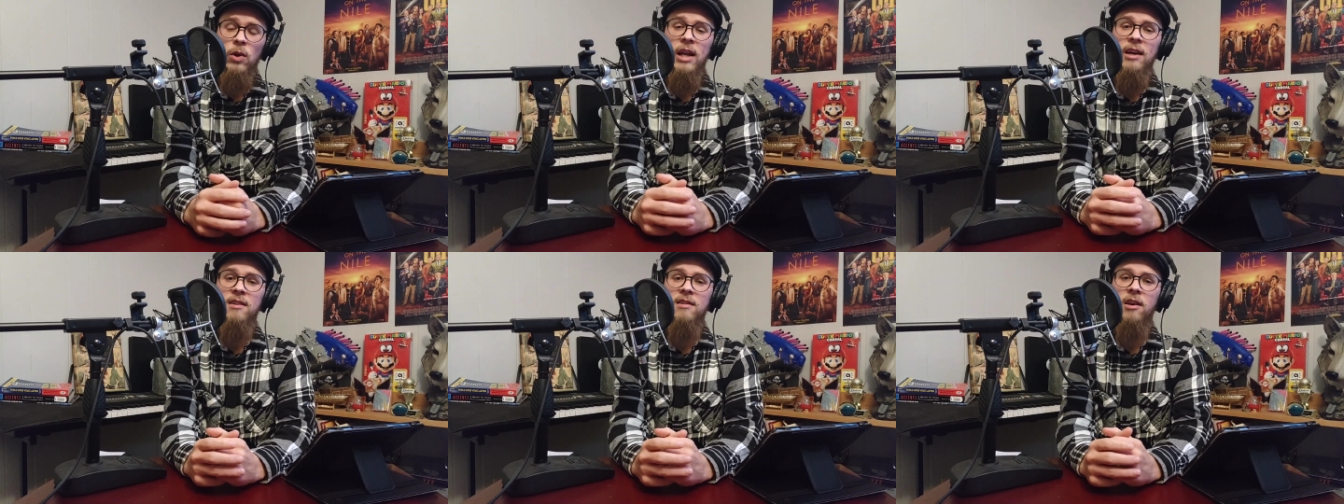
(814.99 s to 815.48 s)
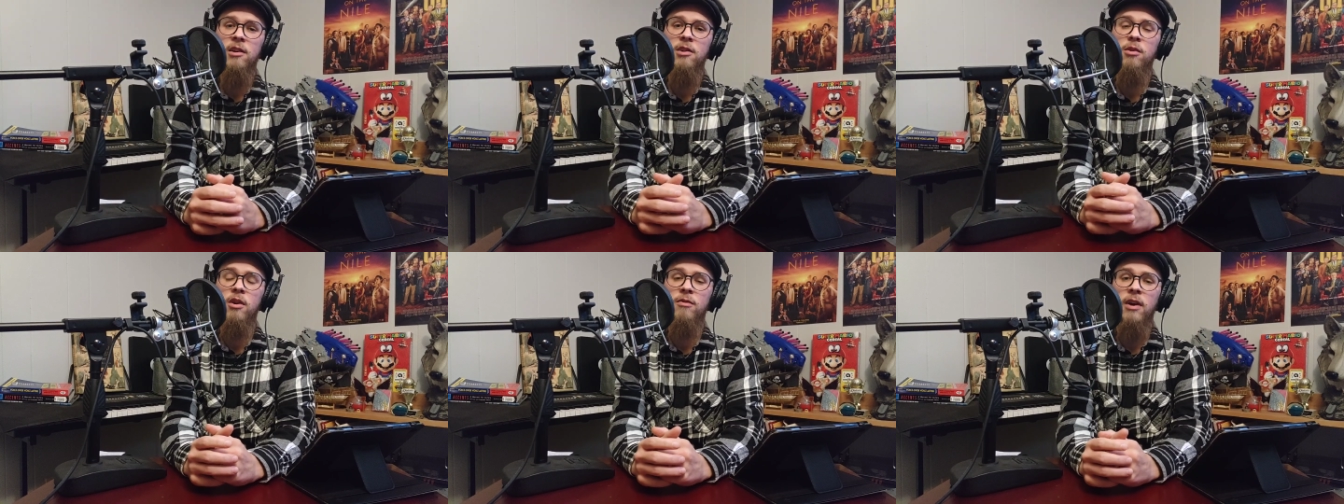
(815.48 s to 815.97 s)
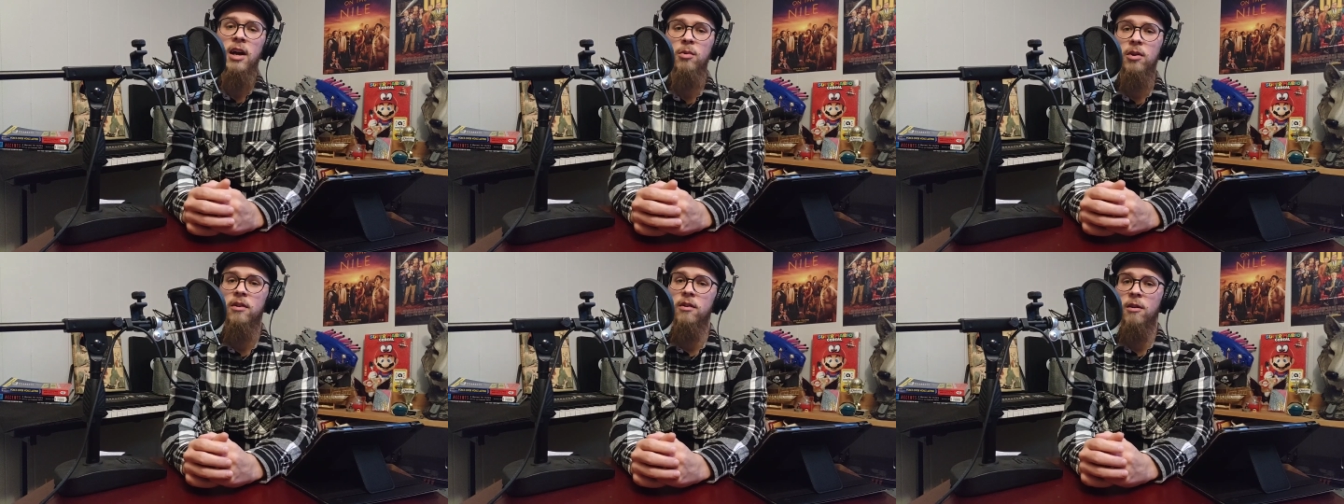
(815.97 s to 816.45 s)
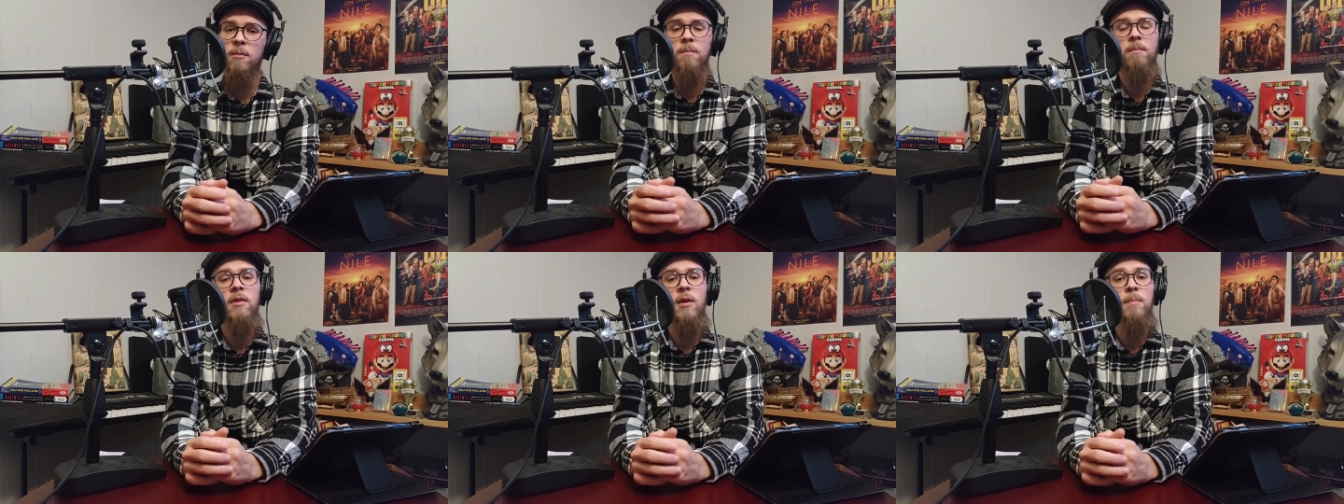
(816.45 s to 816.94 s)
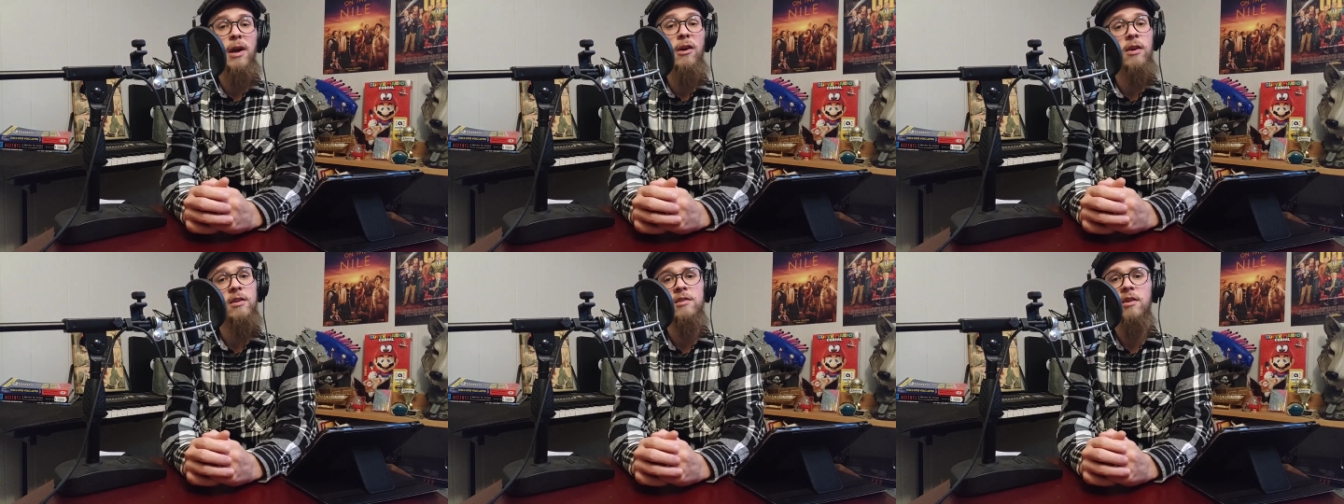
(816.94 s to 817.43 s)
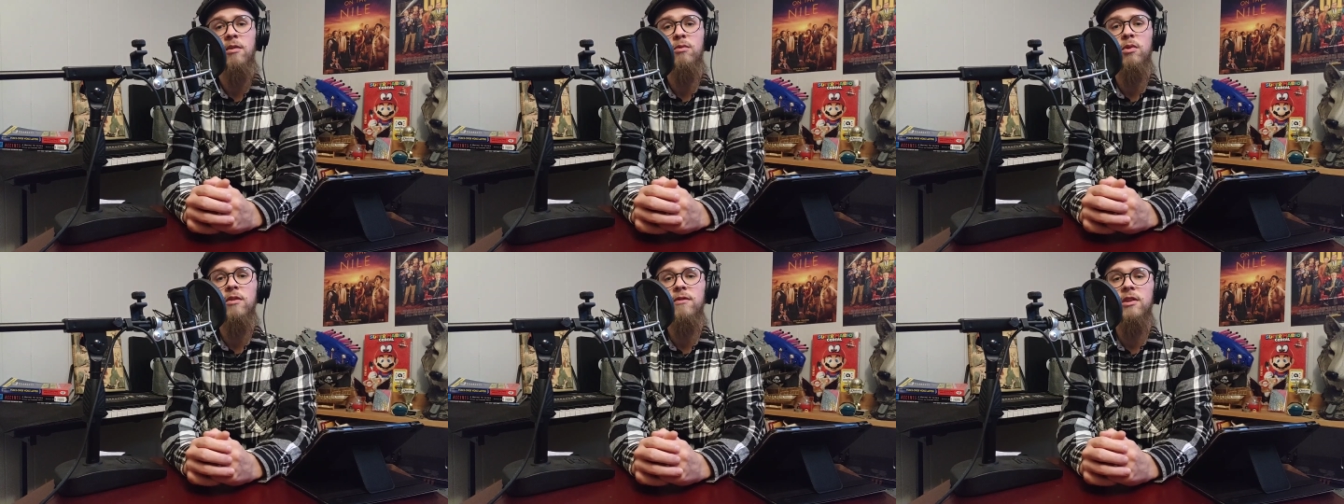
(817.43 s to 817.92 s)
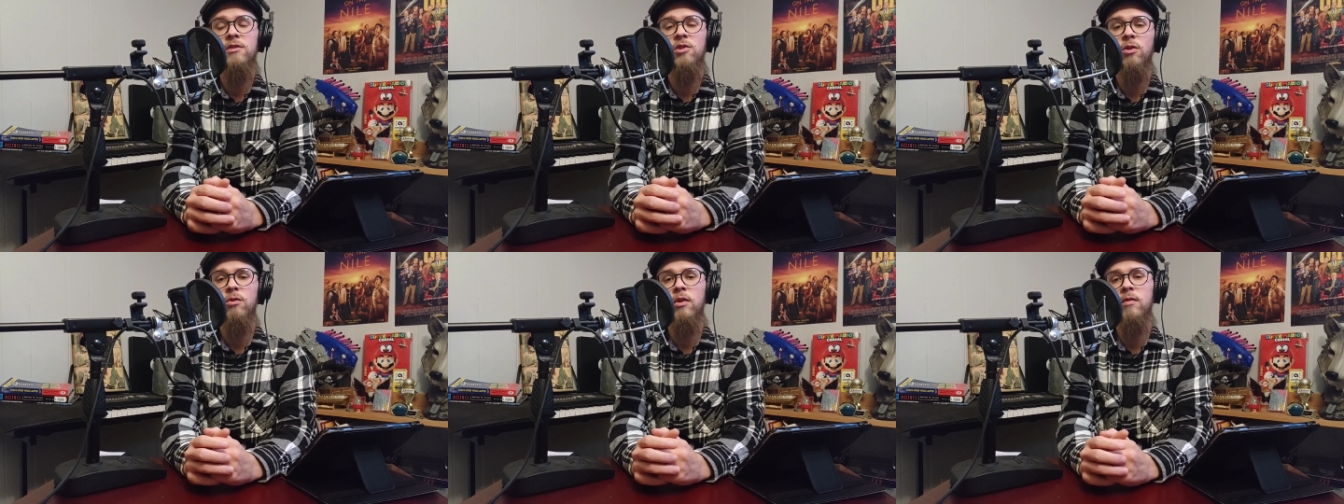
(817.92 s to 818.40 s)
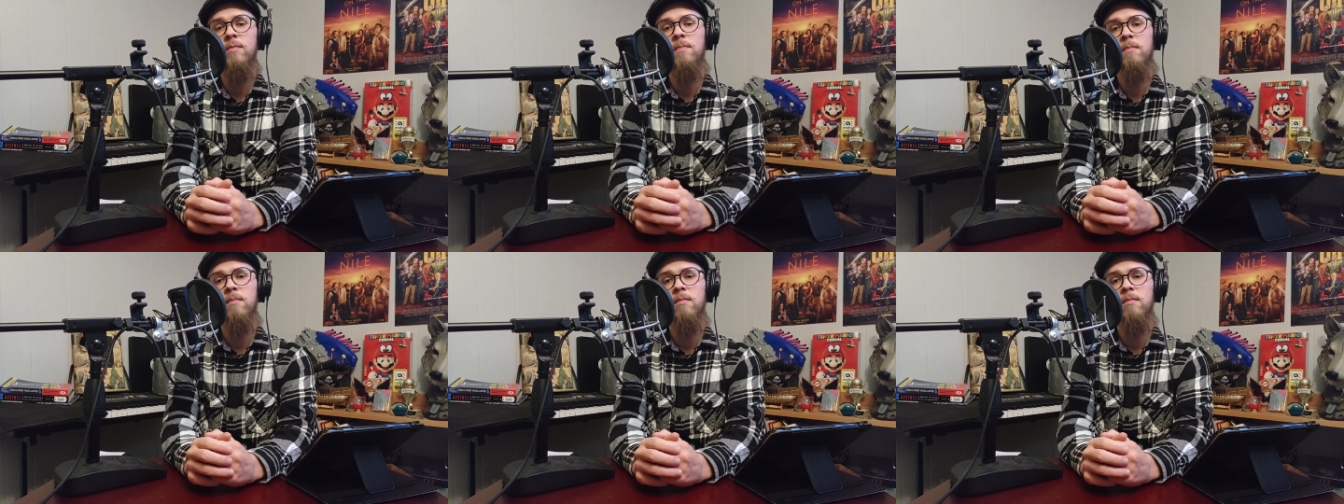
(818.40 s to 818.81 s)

And I can tell you if I were the a parent of one of these children,